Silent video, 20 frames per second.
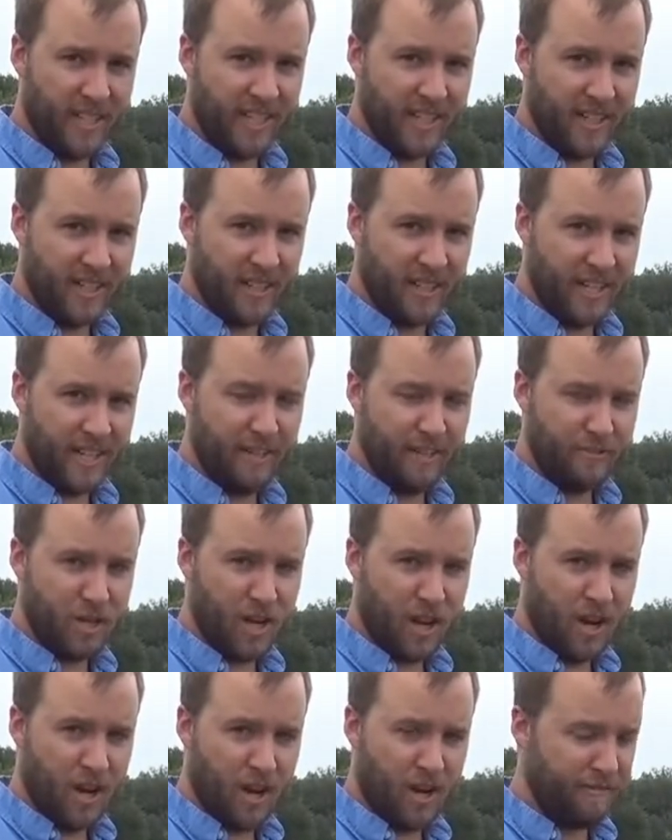any leaves
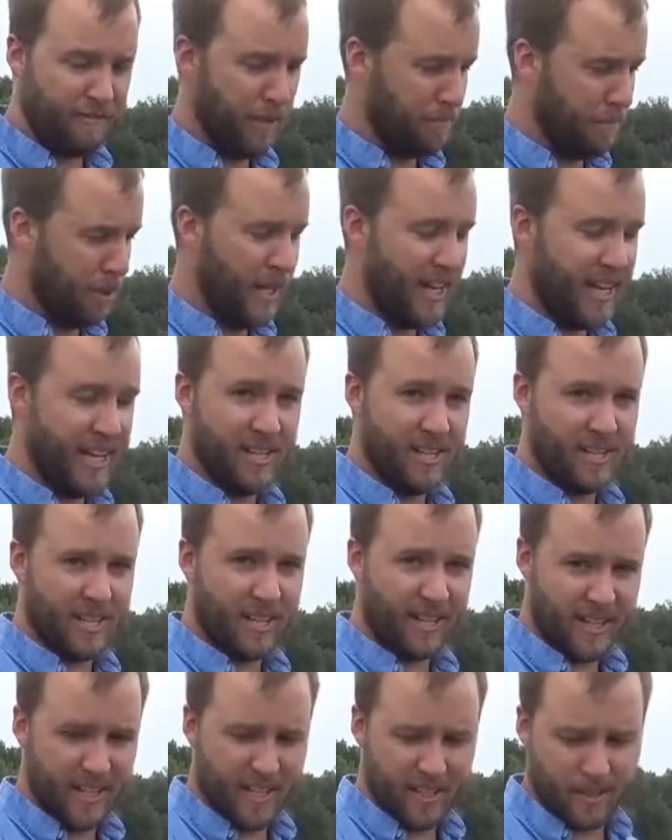off the plants
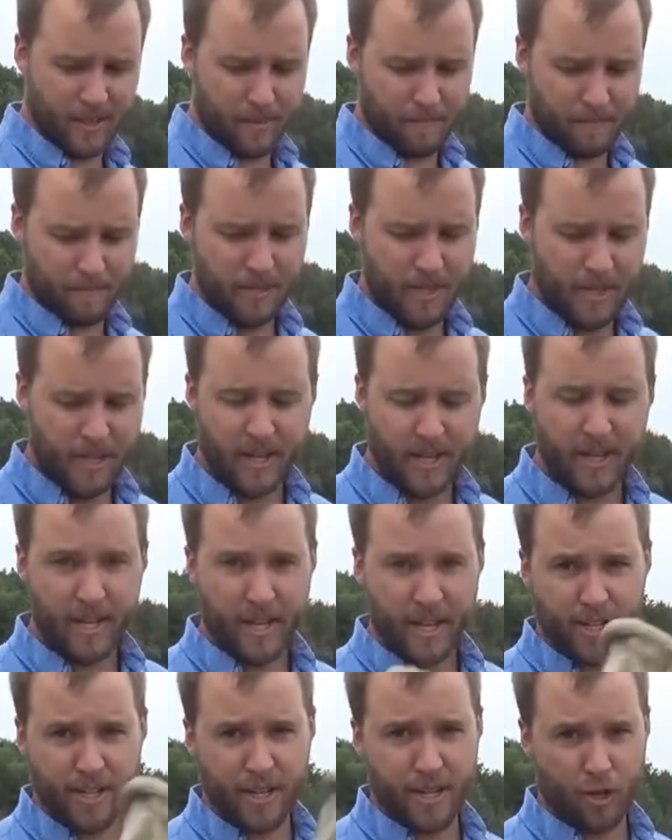and getting them
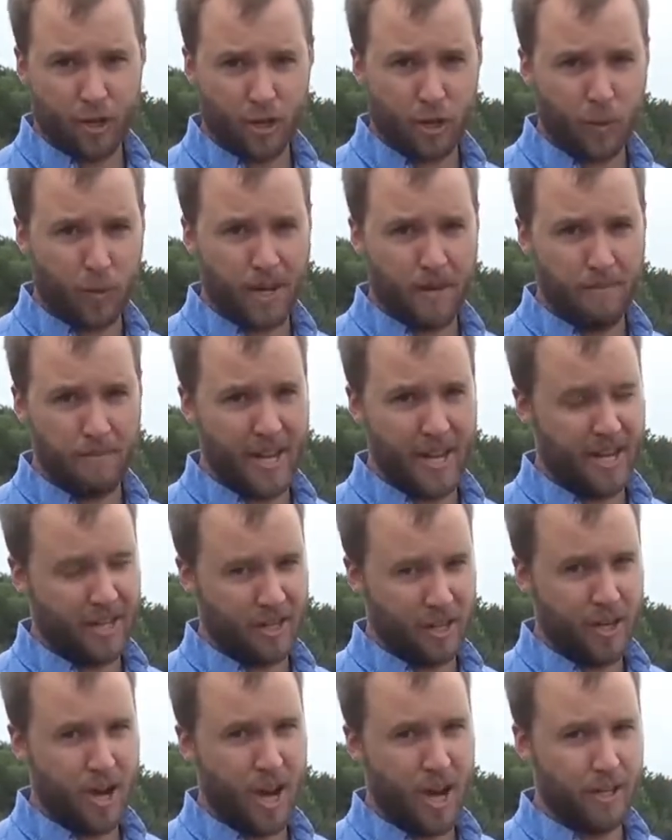into your sweep net,
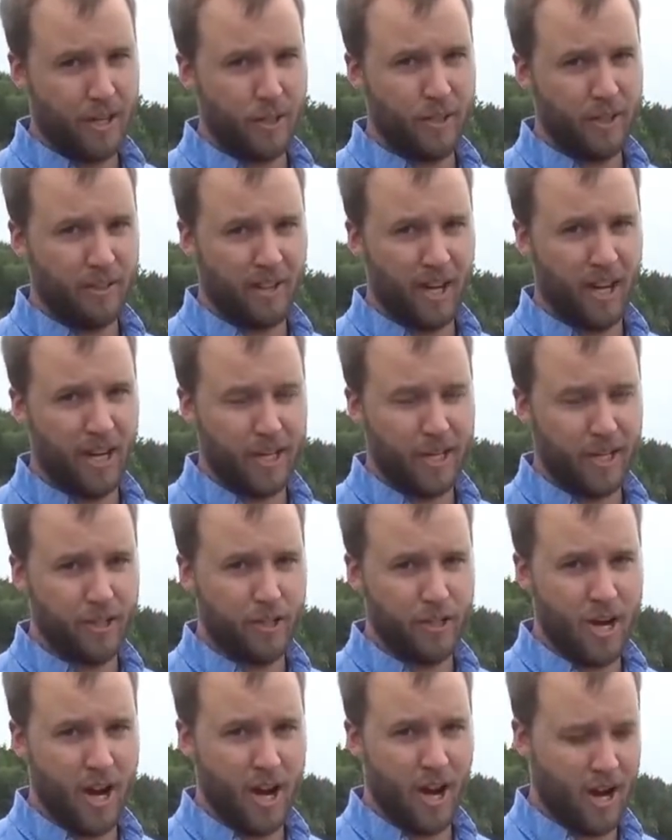you're not doing a very good
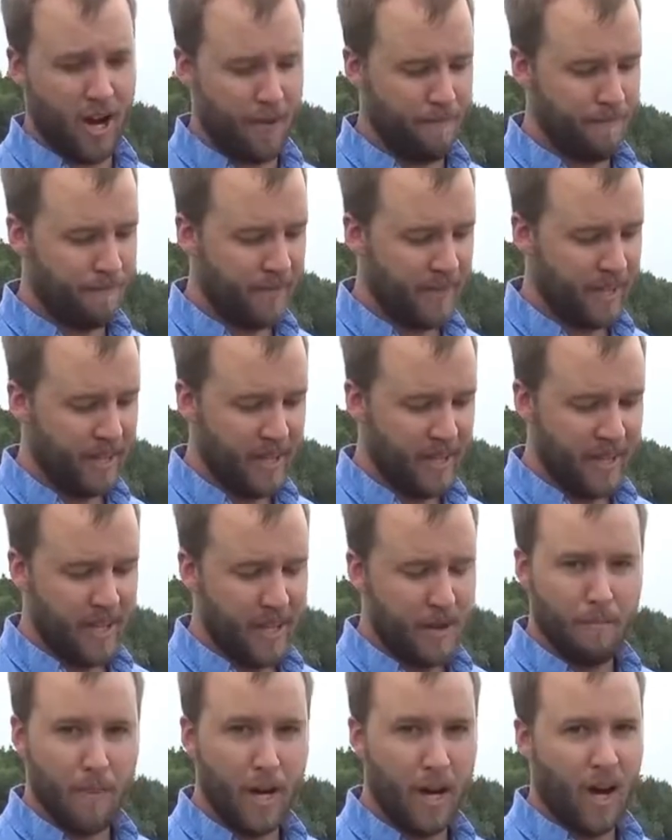job.
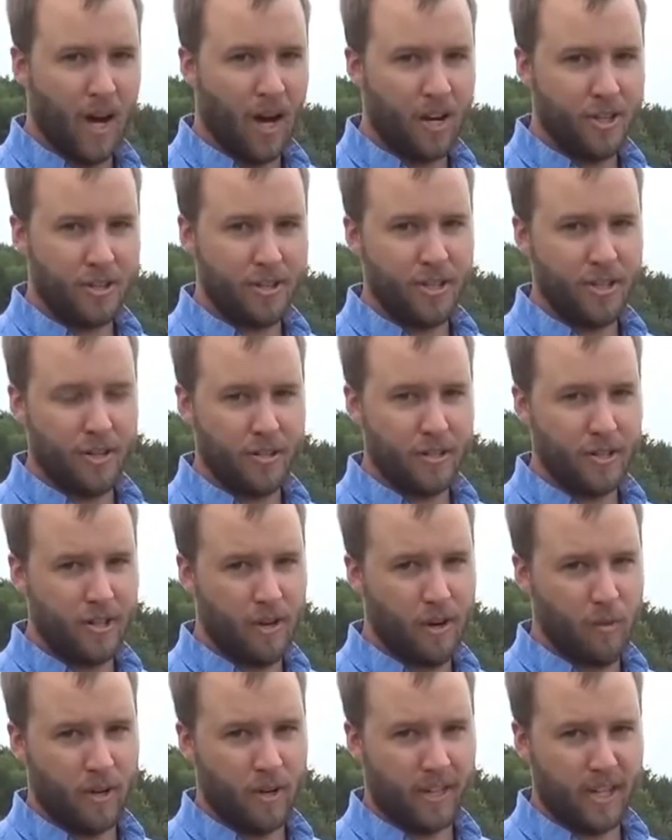But also, you
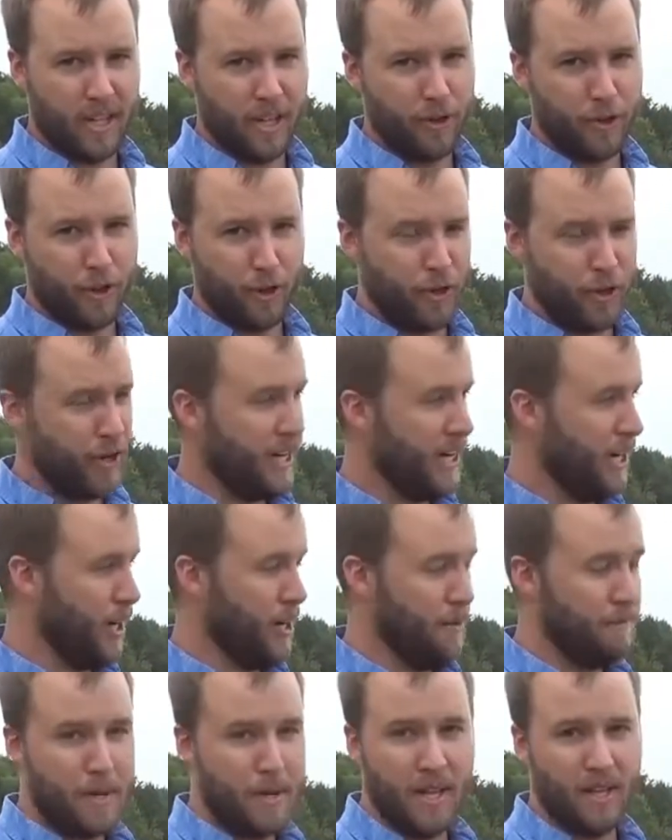don't want to go through here
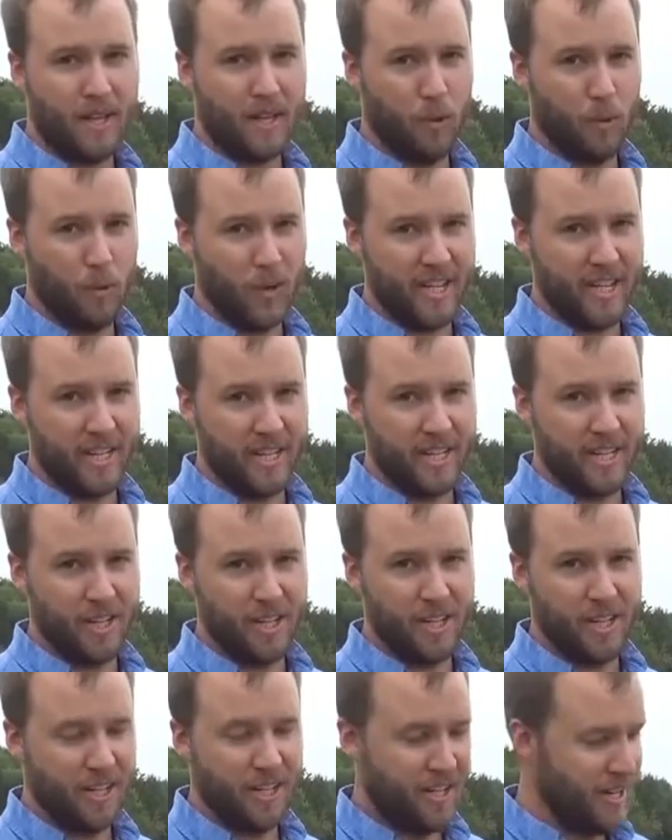and be like a weed
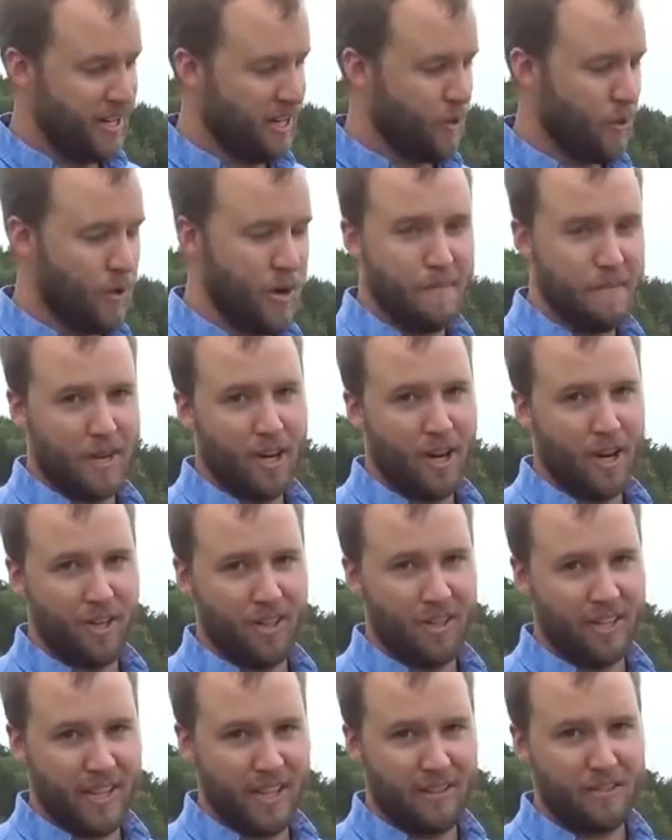eater, ripping all the
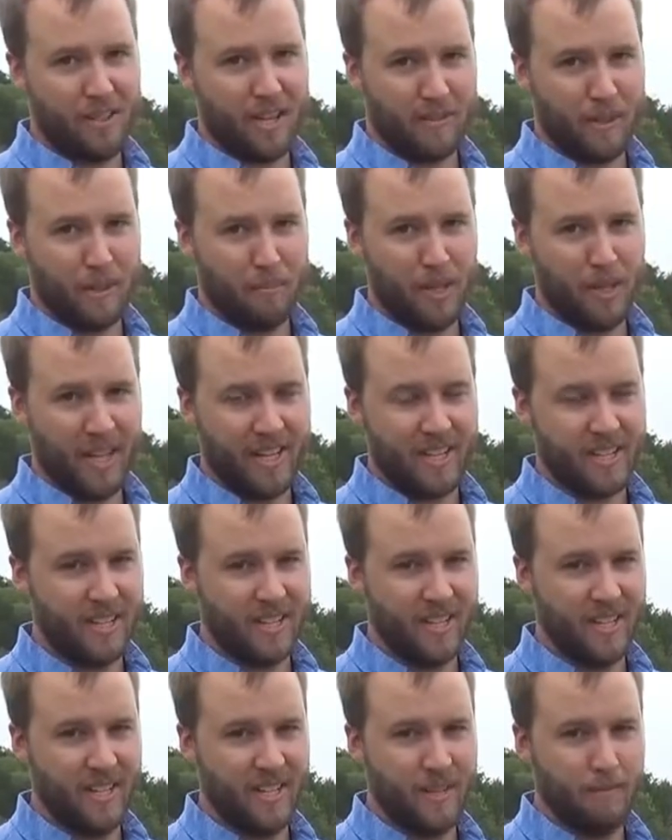leaves off the plants
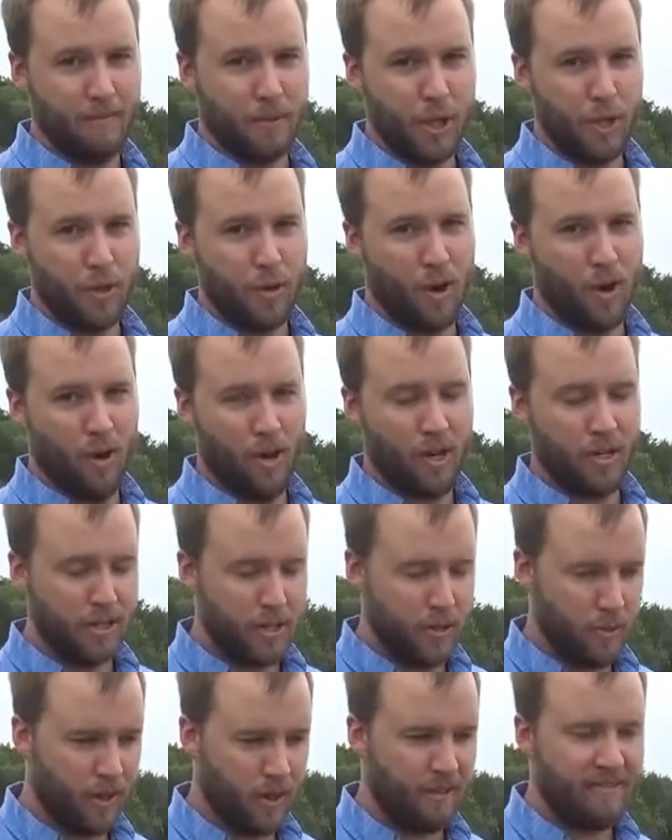and hitting them too hard.
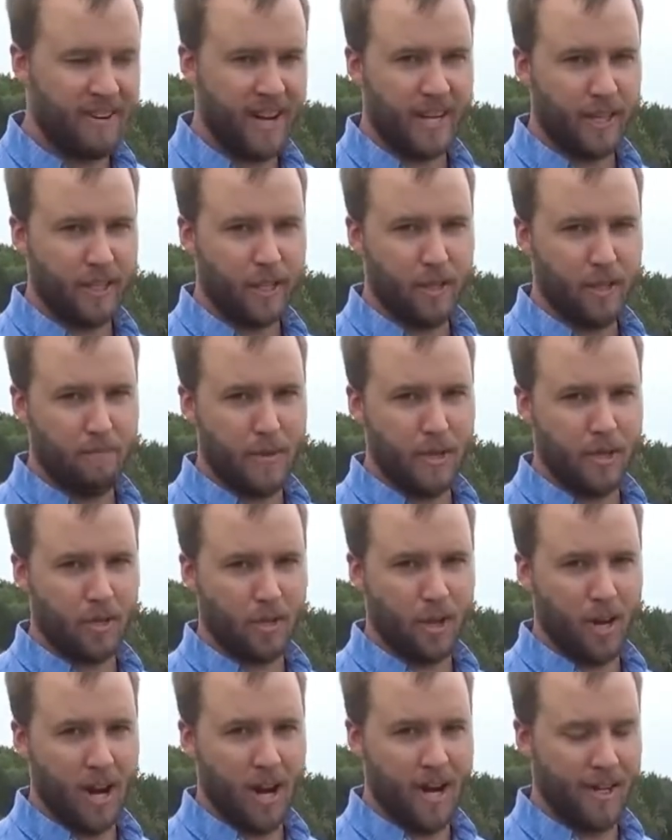You want to find a good middle
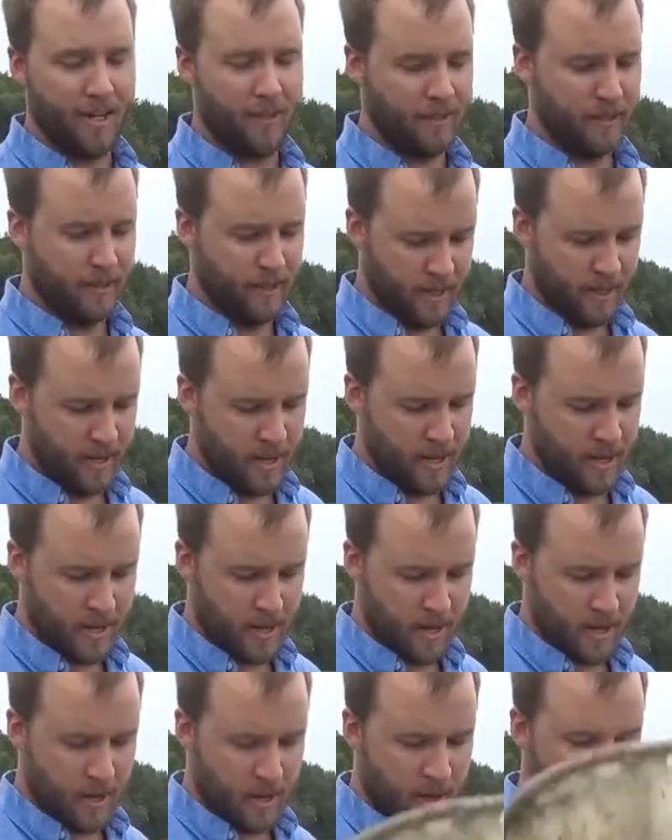ground
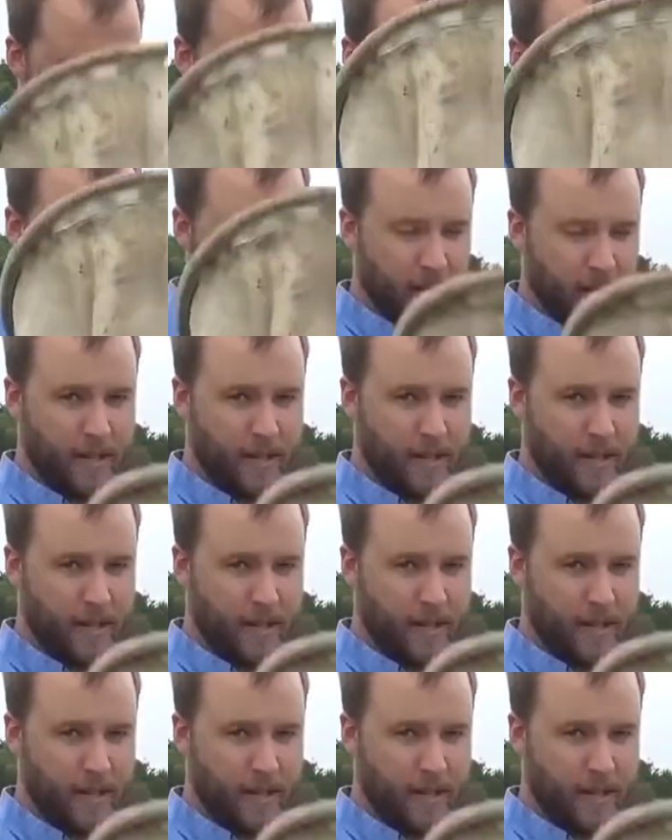on